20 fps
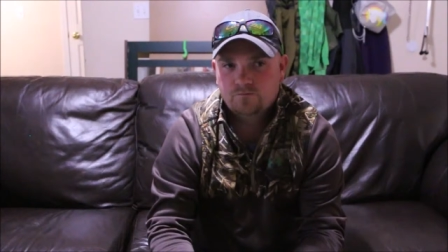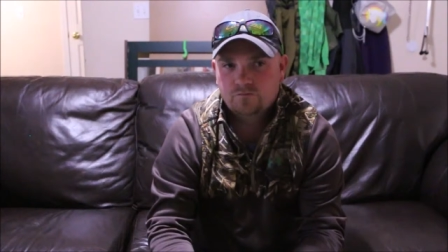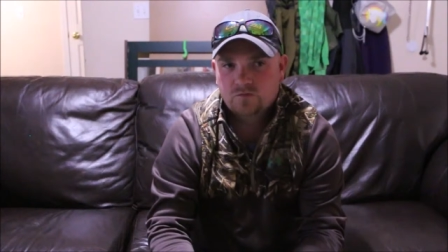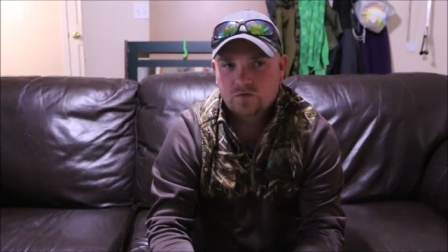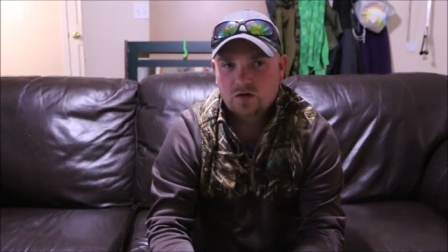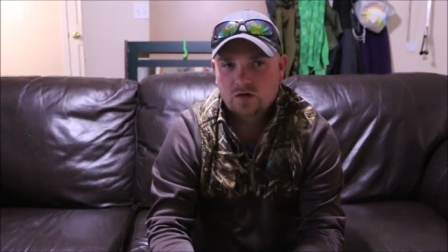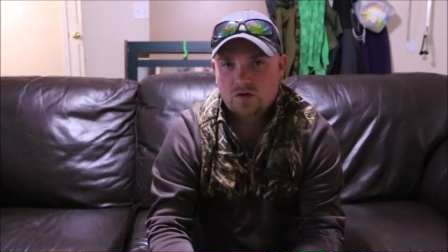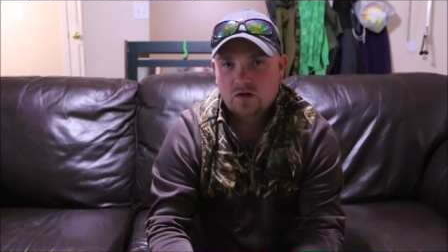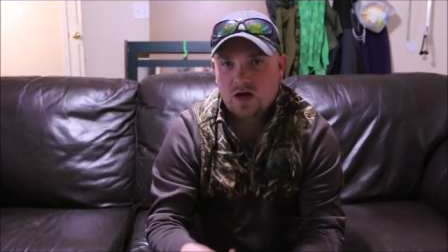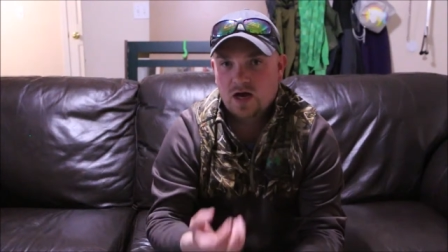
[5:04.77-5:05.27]

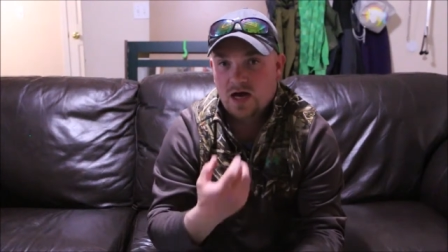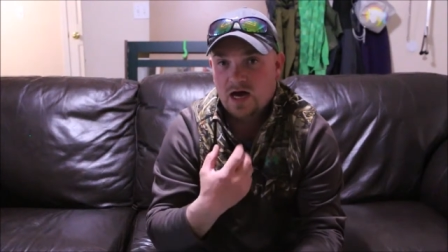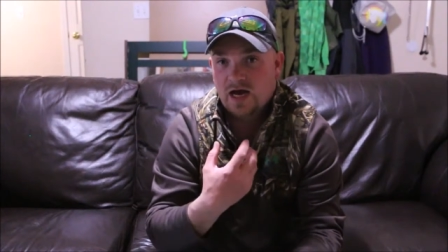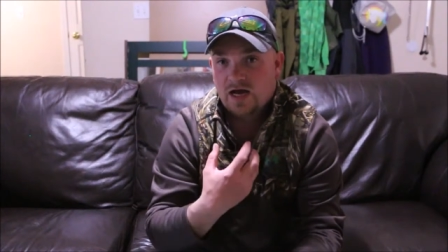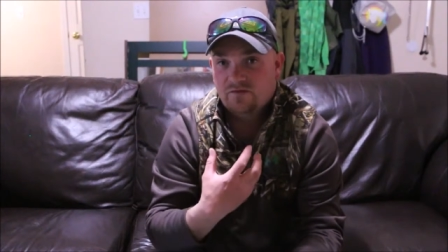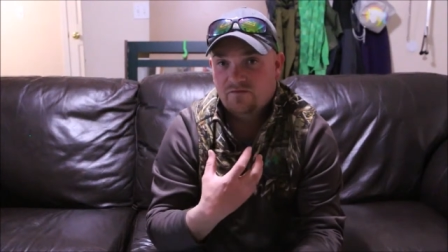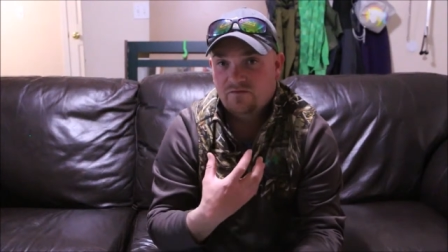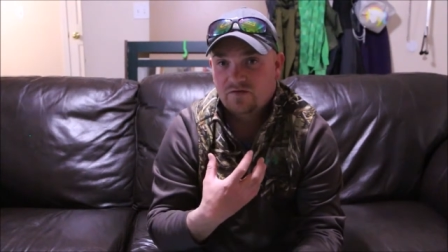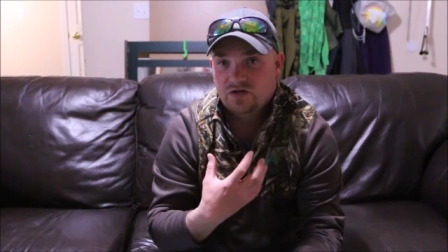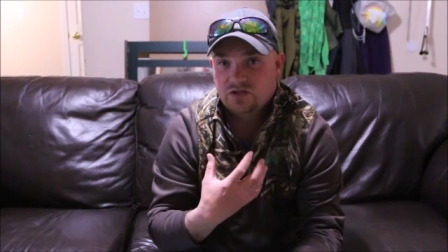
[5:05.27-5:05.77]
you know,
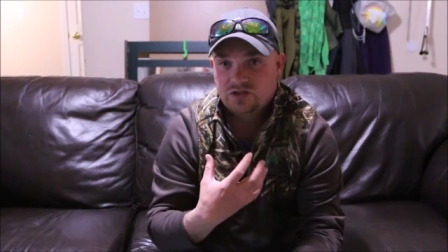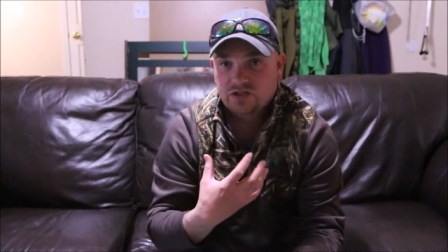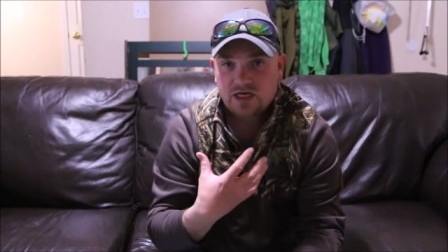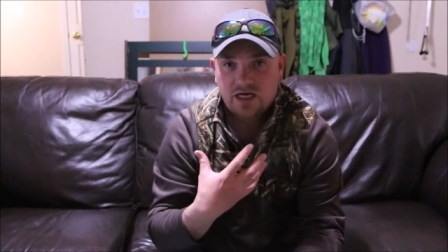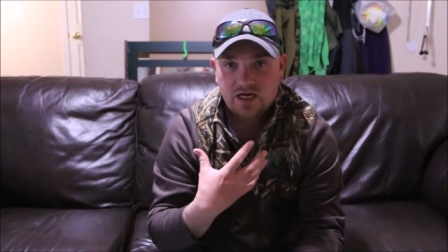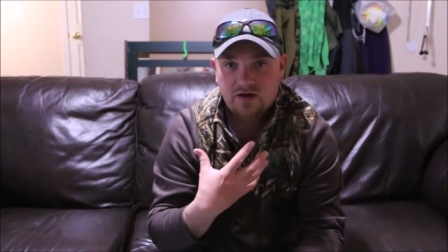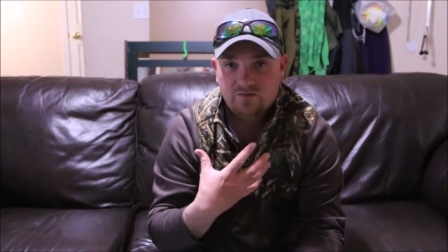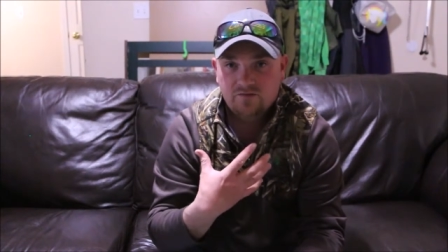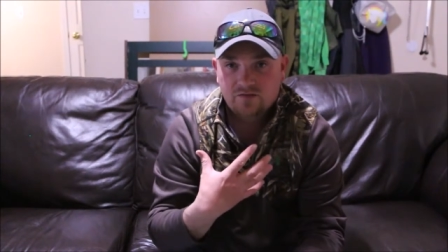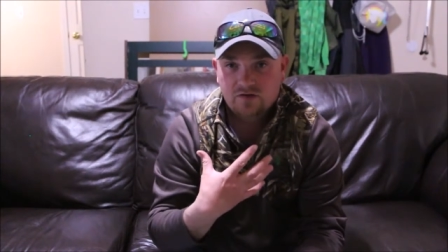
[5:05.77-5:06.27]
I fish
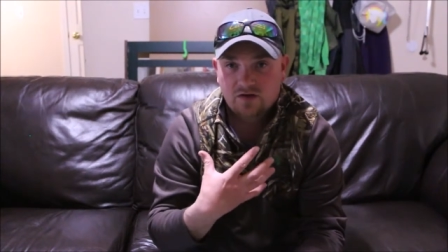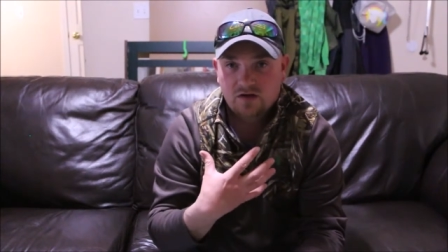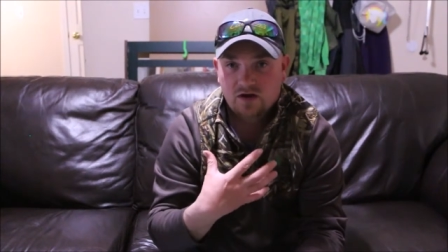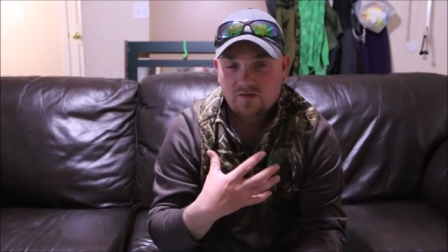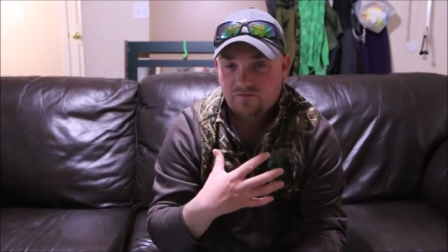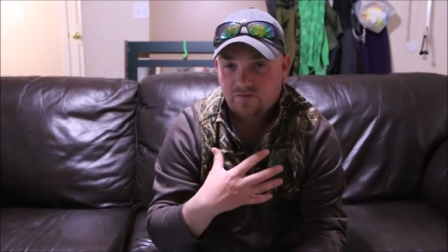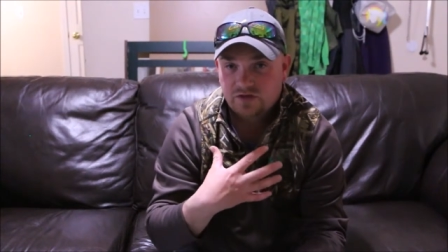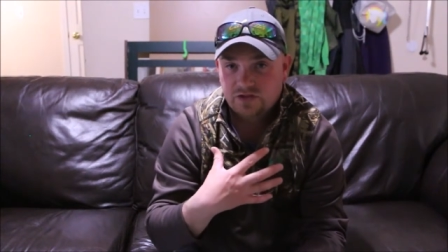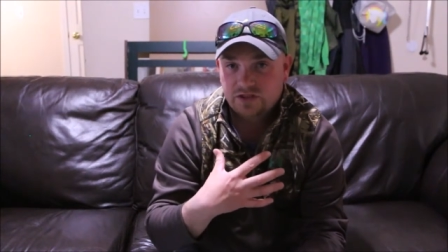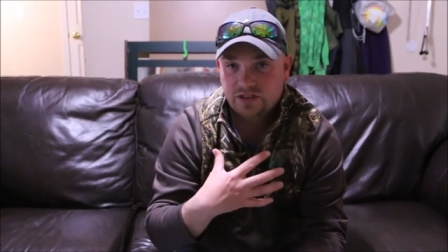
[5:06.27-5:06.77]
out of a
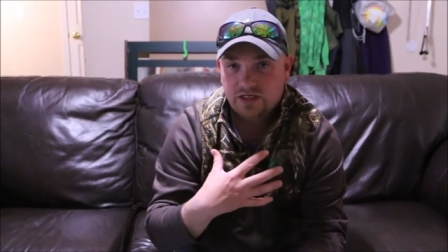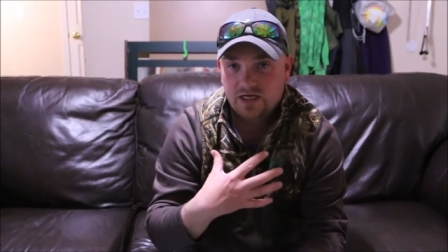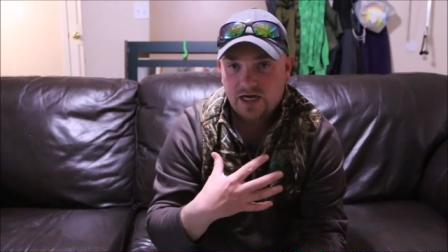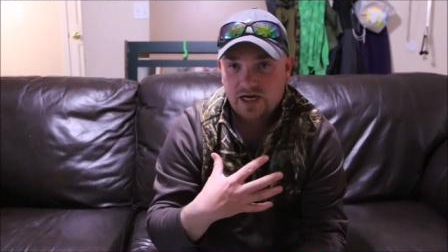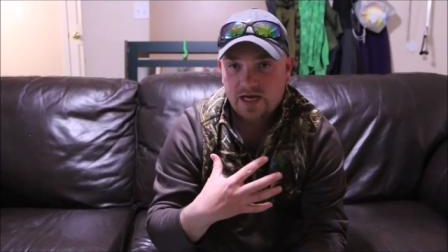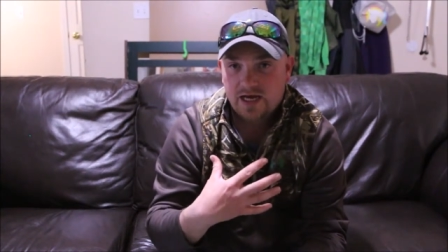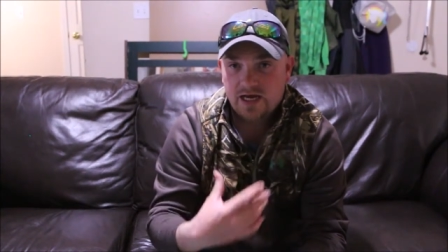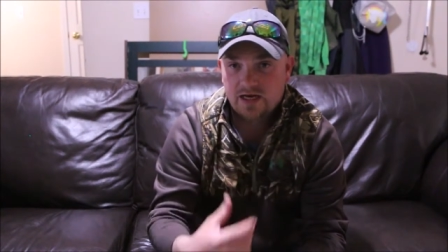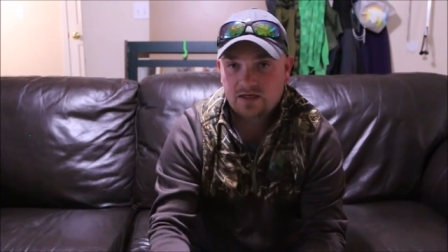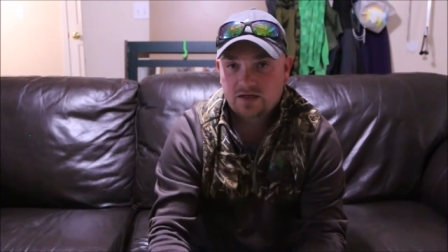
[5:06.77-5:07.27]
fishing
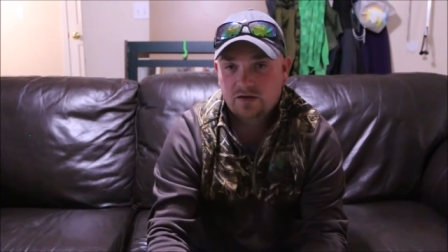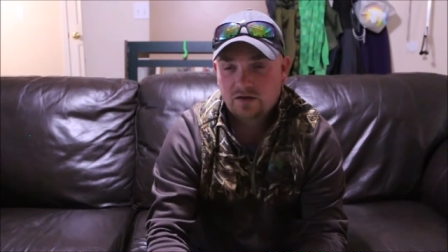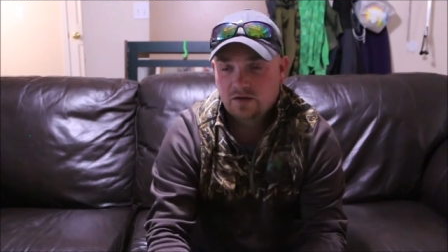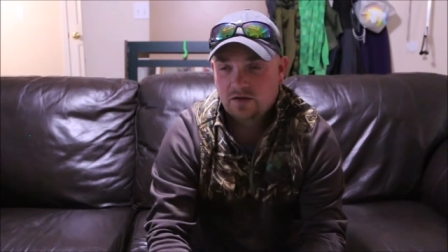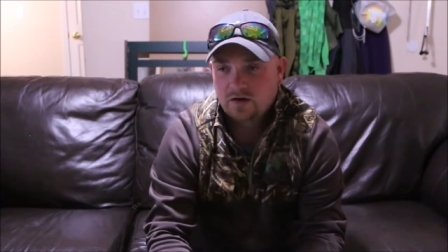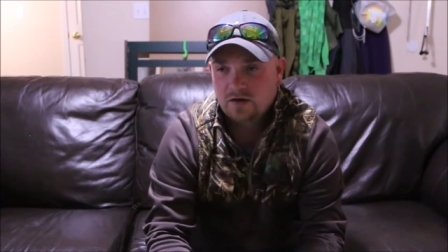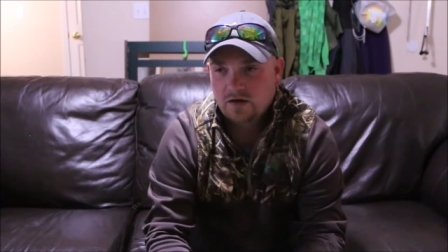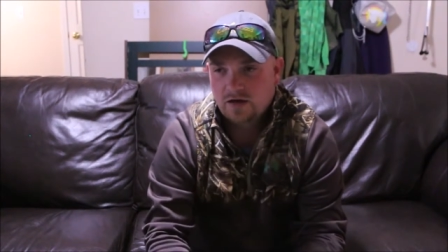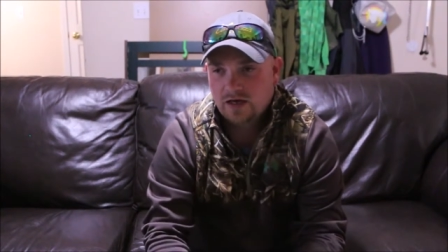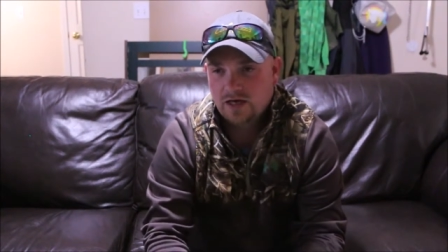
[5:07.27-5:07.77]
kayak,
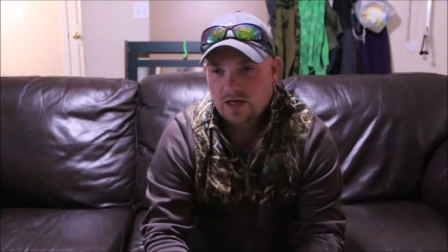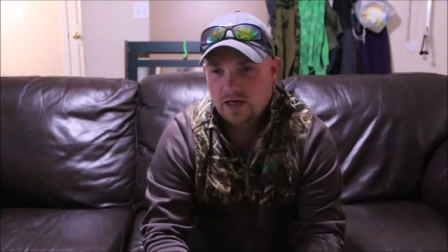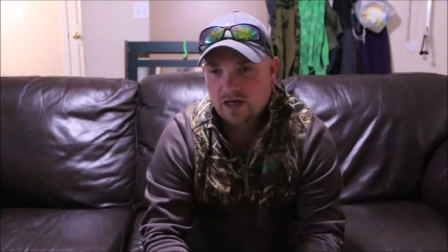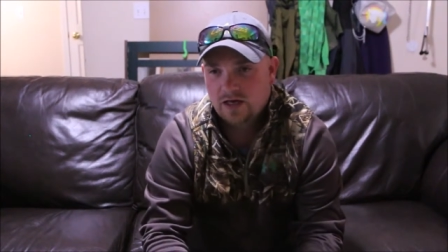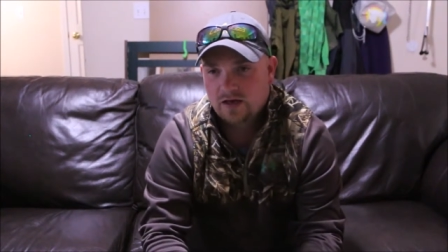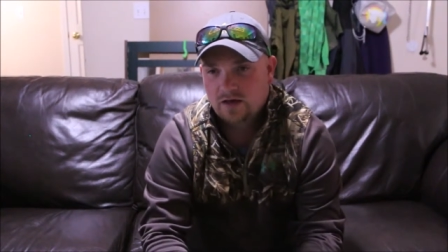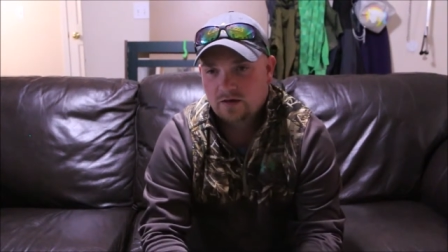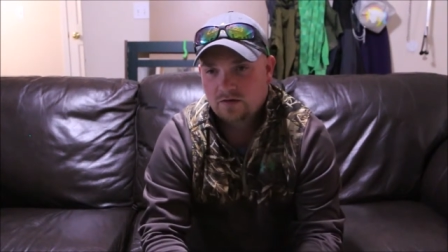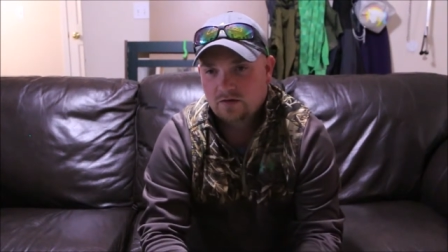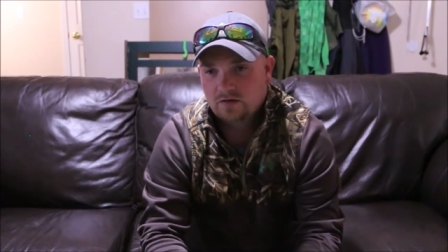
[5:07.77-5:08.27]

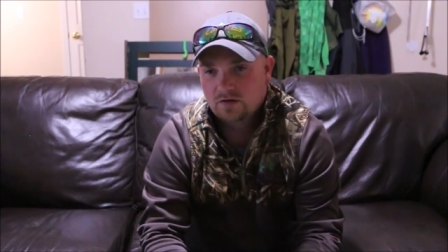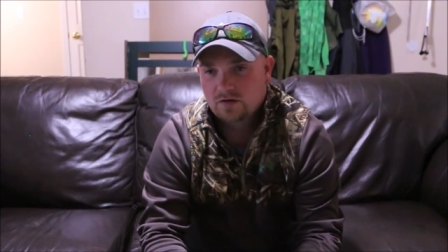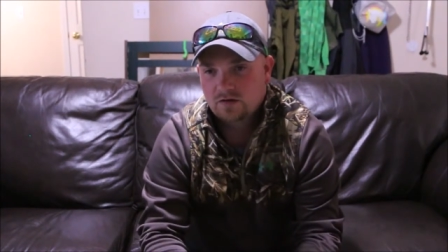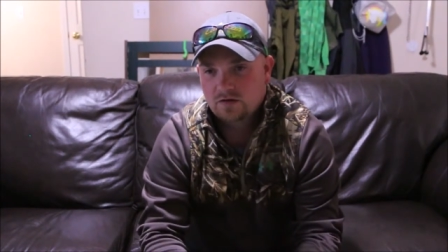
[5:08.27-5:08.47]
and